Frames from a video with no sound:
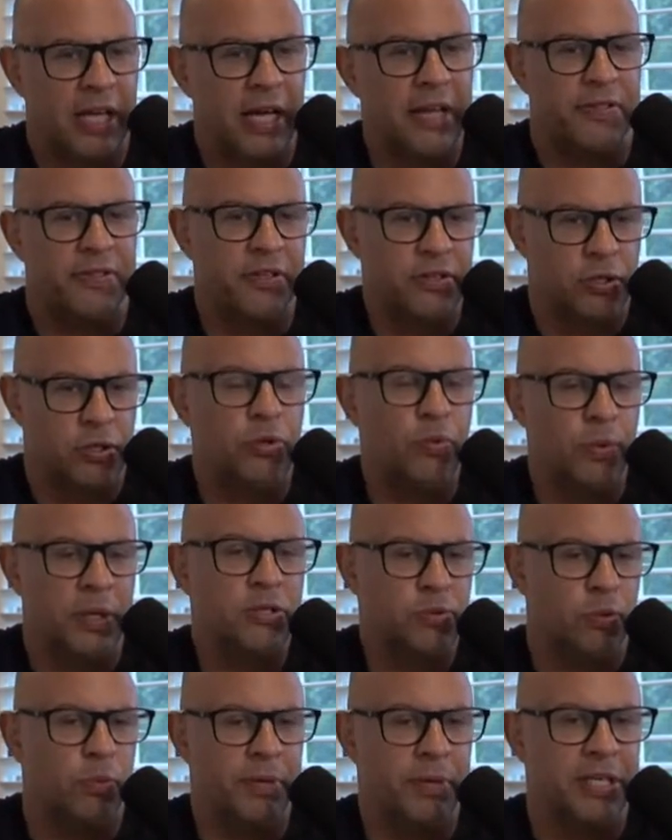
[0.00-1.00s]
That the 2
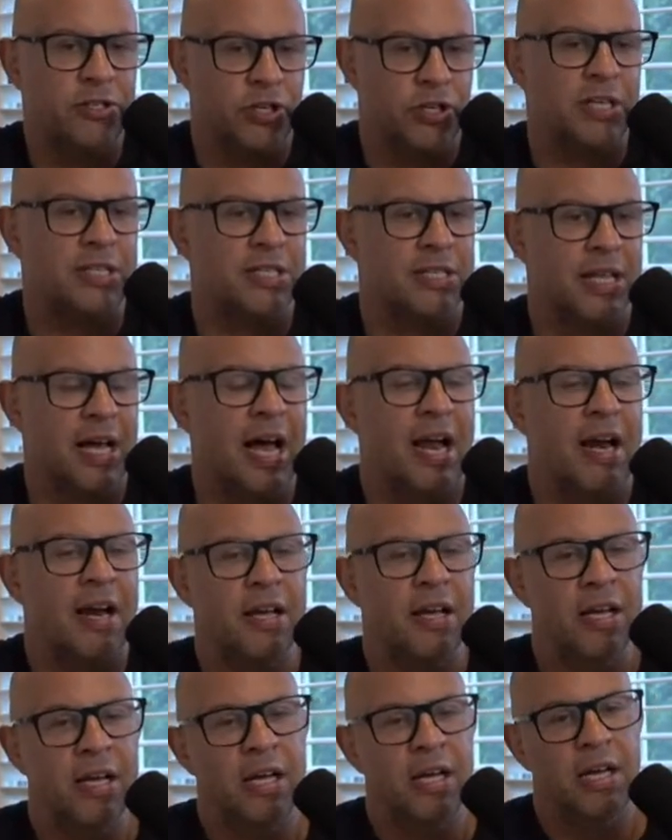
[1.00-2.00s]
weeks will be just that.
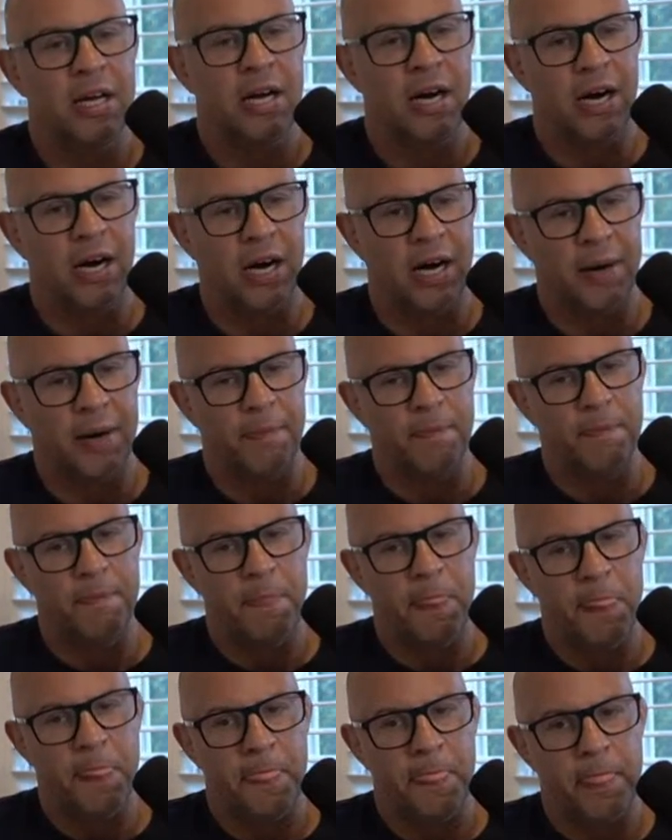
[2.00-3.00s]

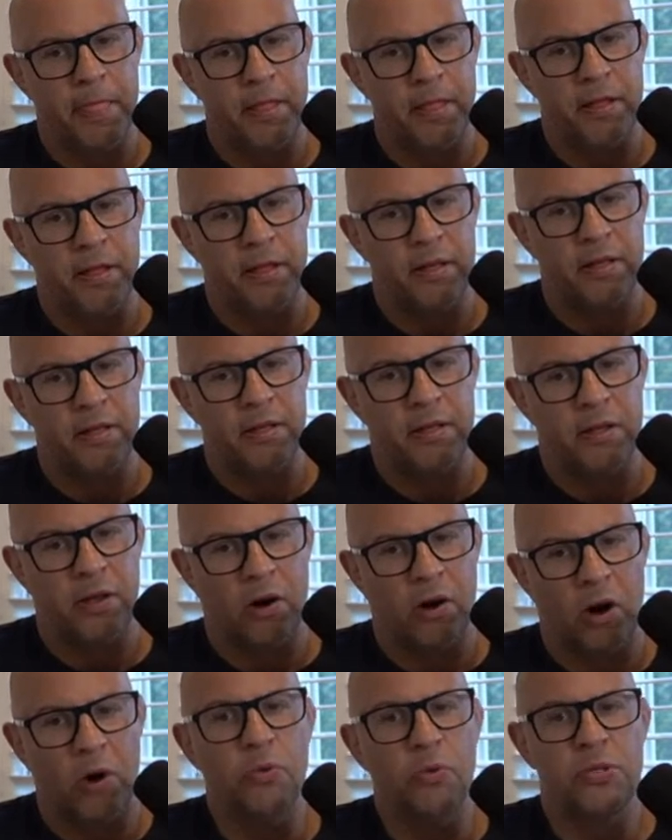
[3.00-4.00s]

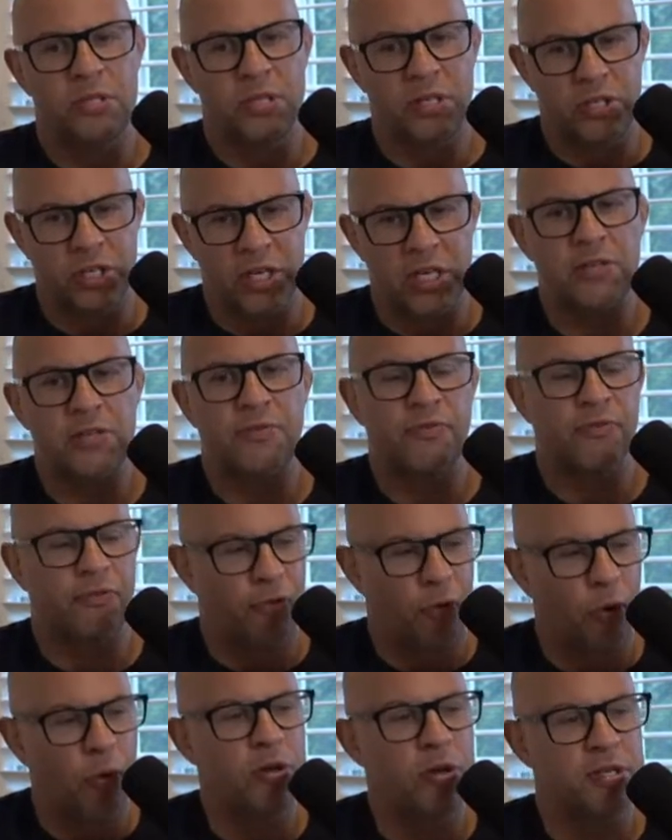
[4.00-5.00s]
I would suggest
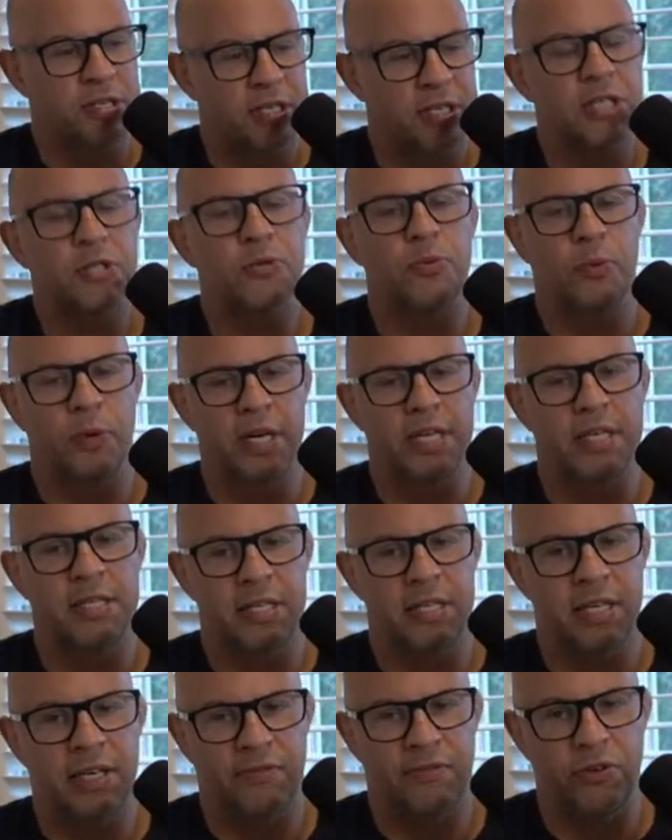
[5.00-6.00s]
4 to 6
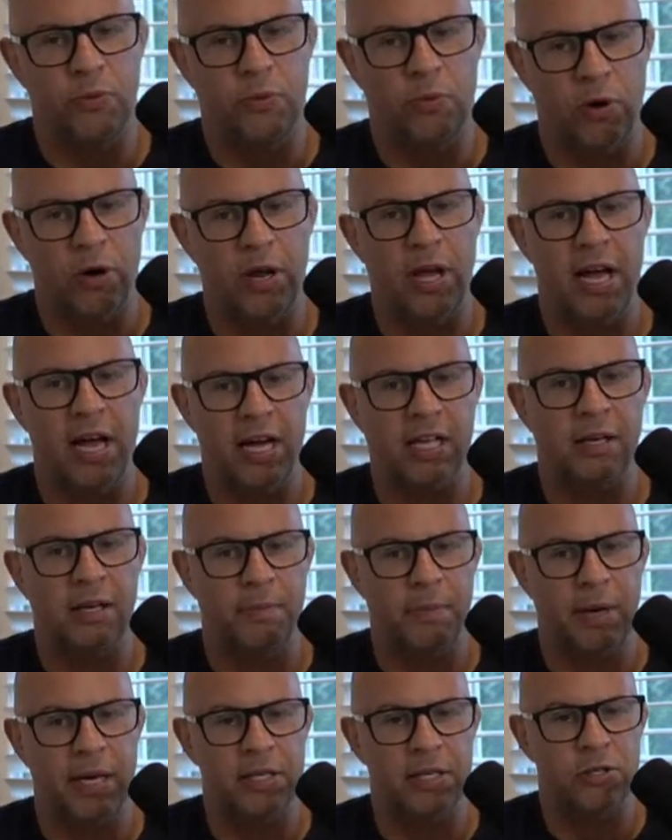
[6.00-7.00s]
weeks if you want to
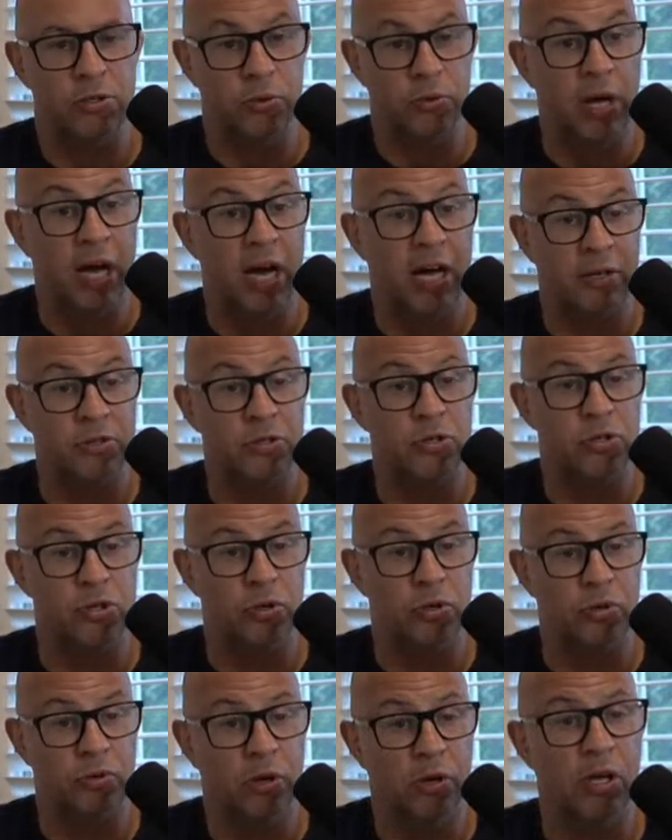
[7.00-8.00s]
acclimate to
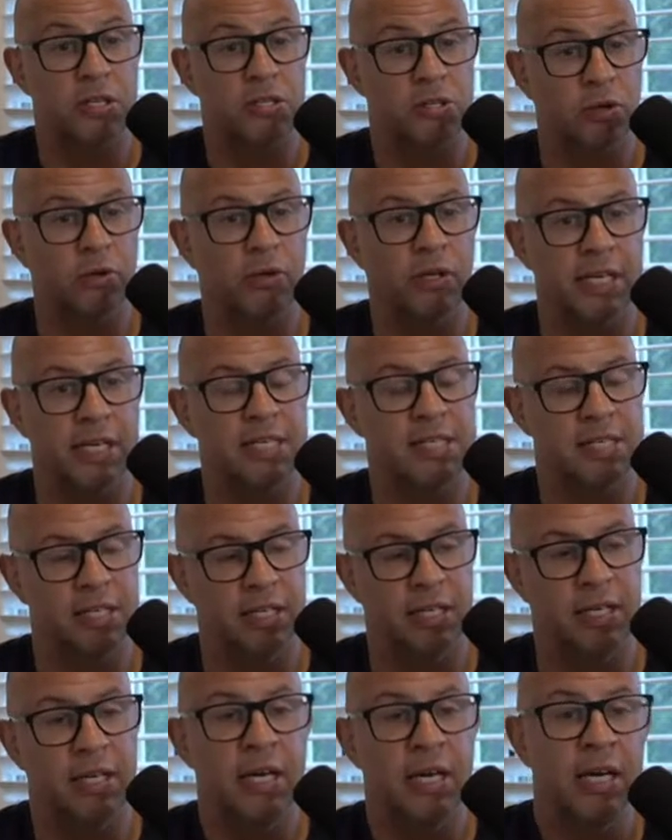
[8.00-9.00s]
altitude like Salt Lake
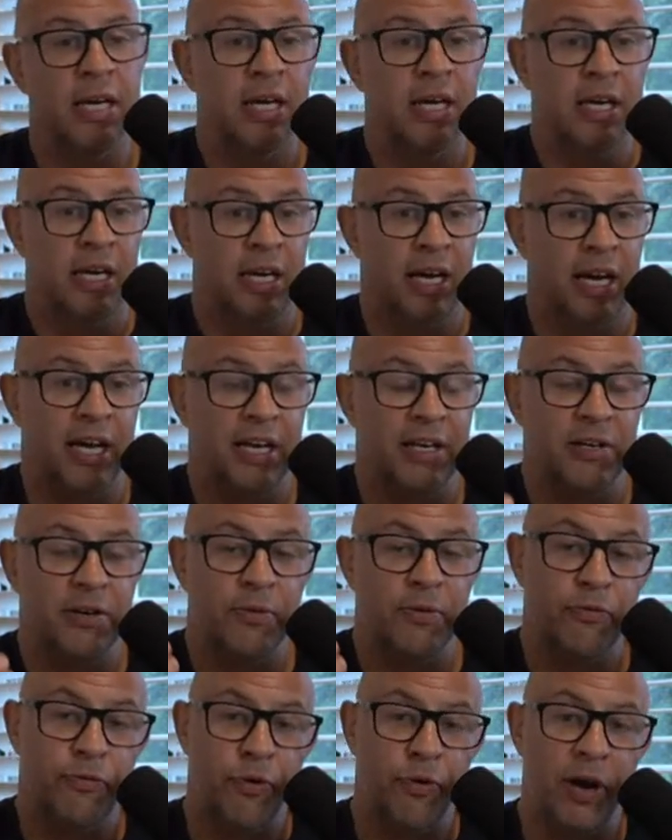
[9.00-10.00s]
City.
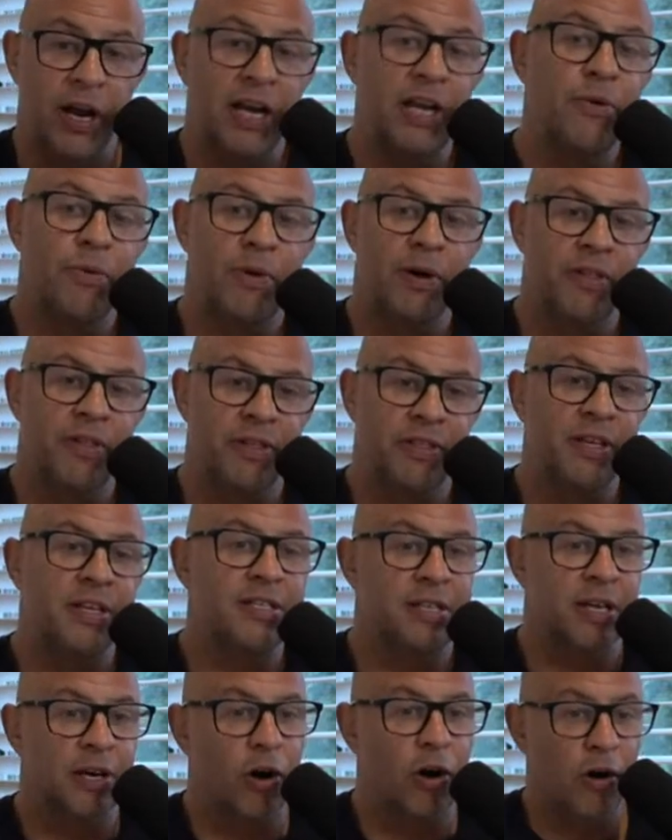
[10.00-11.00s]
And for anyone that
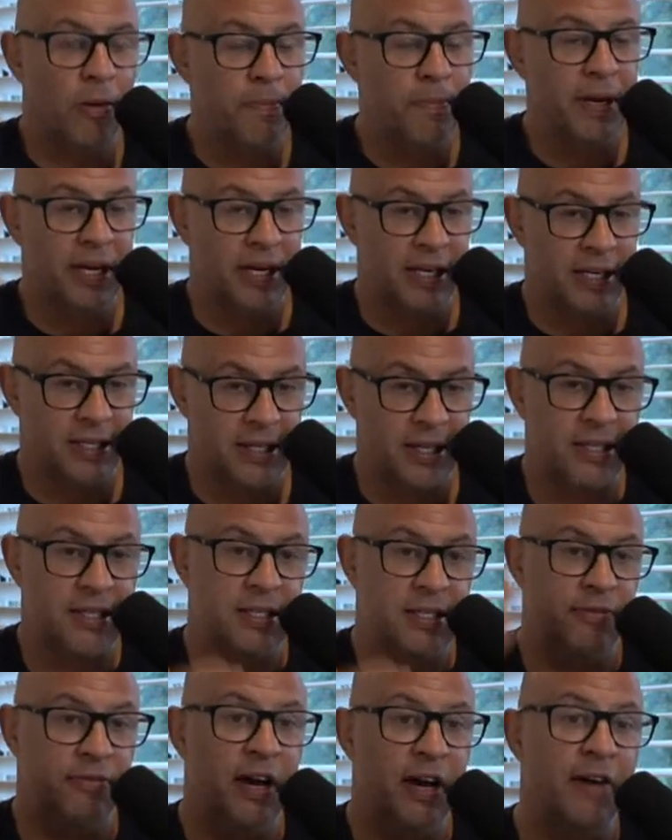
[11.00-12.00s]
thinks that I'm being
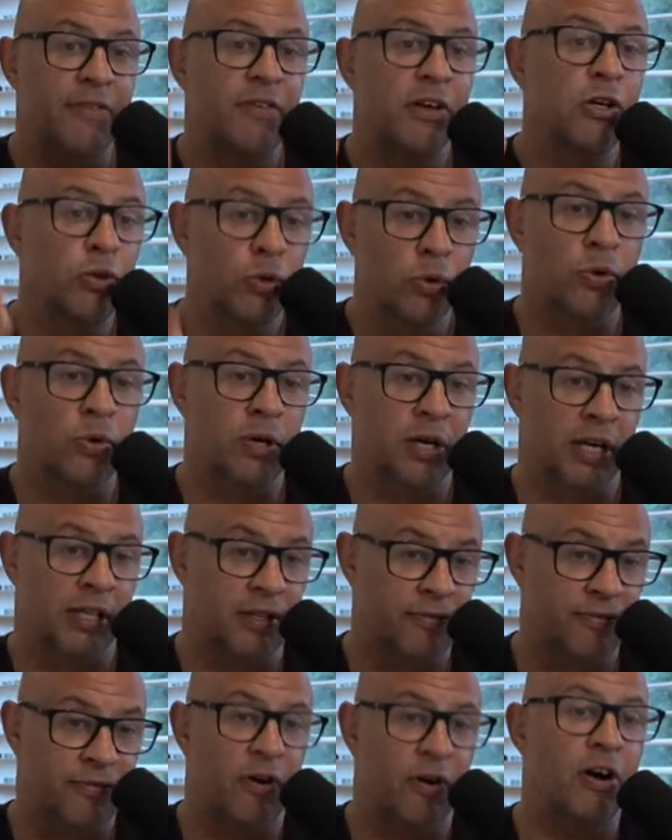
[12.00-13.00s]
excessive, have a look
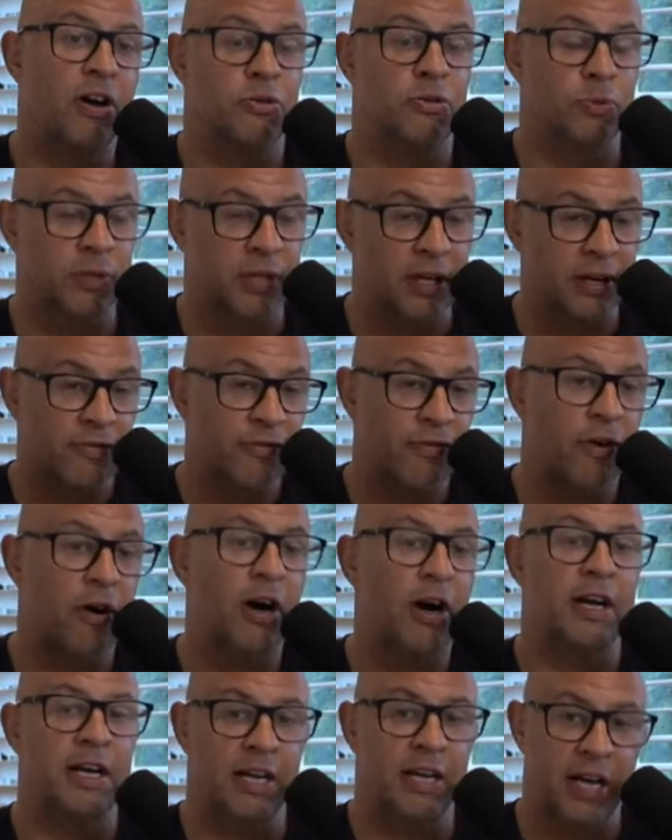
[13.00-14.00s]
at the fighters when they
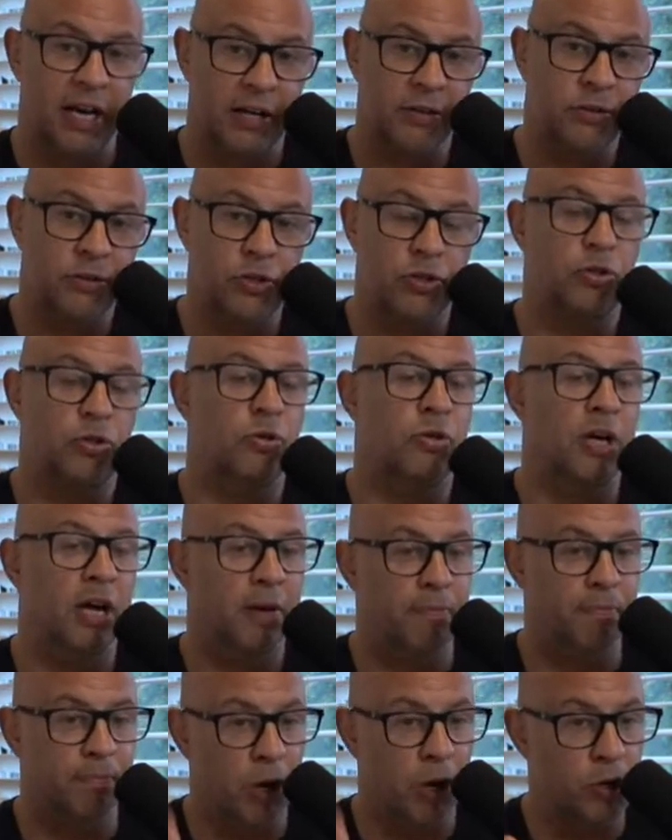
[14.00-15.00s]
fight in altitude,
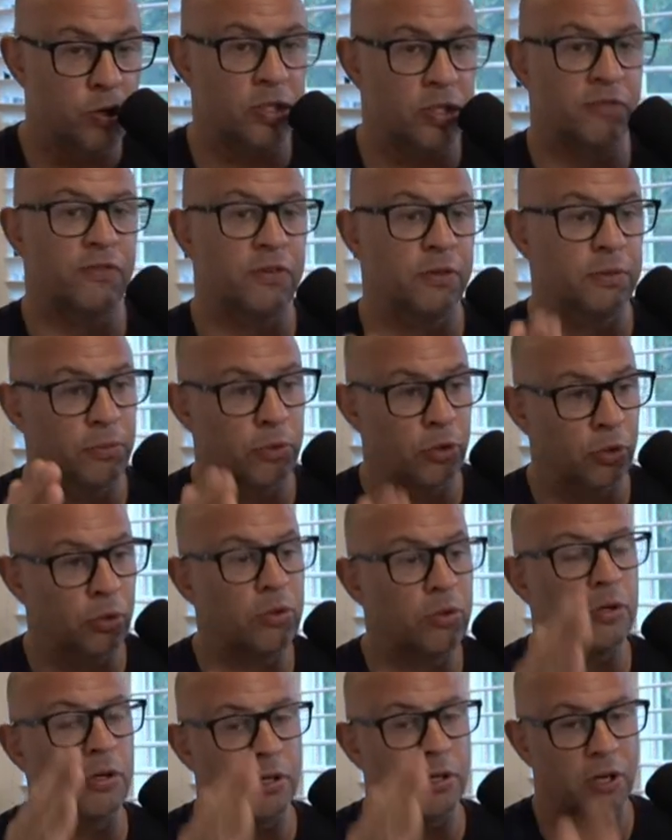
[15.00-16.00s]
and most of them
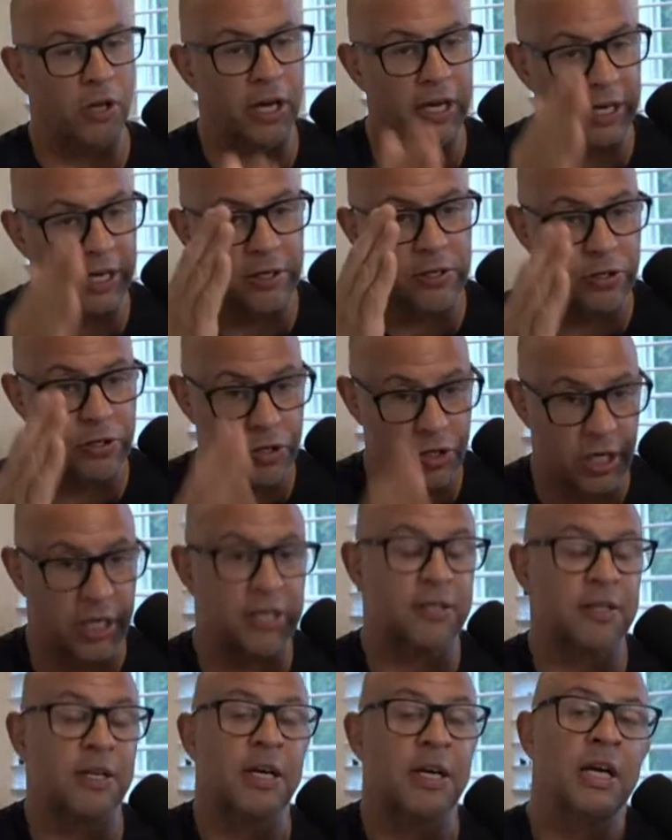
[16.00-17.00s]
look like
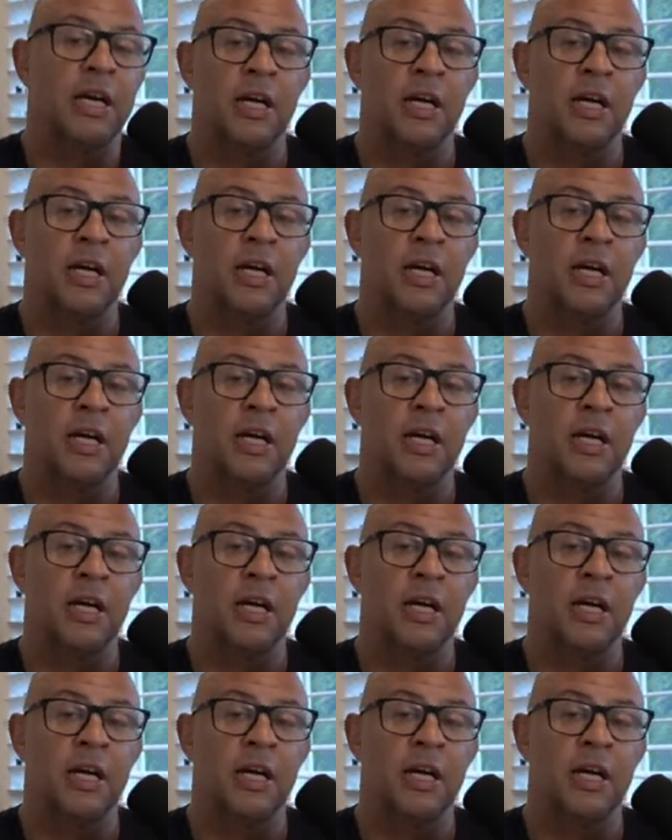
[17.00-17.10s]
shit.